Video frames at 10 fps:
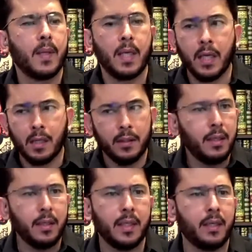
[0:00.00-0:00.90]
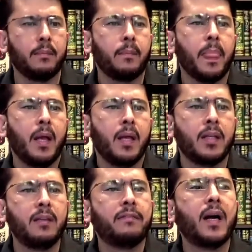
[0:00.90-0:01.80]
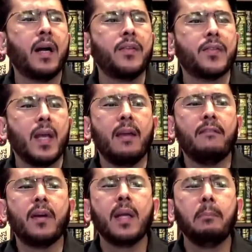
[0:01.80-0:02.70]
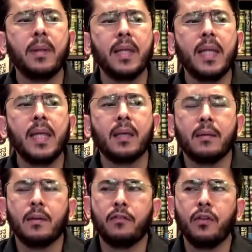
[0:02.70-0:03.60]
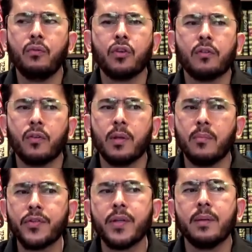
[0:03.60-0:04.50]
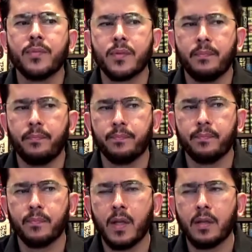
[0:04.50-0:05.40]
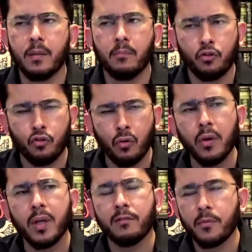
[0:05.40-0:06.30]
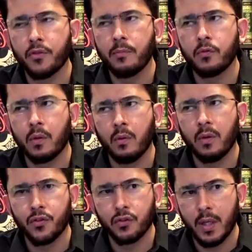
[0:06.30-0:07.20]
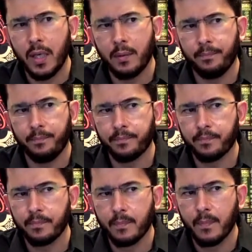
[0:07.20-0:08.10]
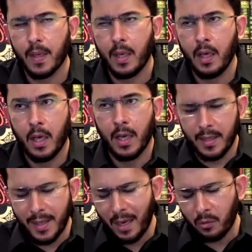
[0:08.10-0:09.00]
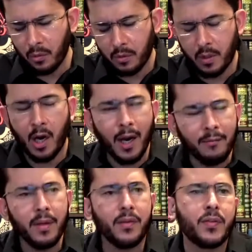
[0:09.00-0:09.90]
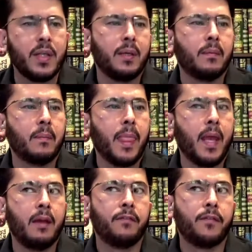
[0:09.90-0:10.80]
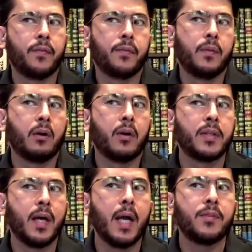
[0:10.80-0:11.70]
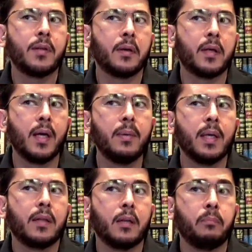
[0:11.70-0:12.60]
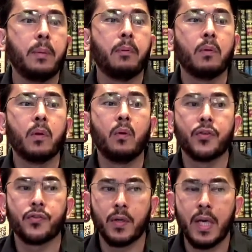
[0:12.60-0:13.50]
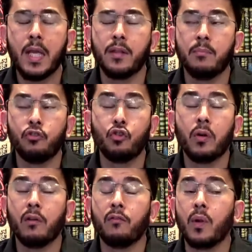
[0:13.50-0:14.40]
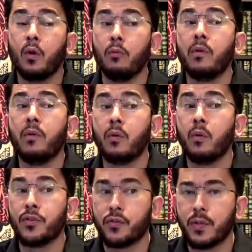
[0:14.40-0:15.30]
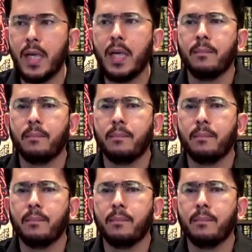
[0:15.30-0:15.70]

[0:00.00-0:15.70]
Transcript: he clearly defines a very bleak future for the Muslims, that the majority of Muslims will go astray. And now, obviously, if there are times that are coming that people will go astray and the majority of the ummah will go astray,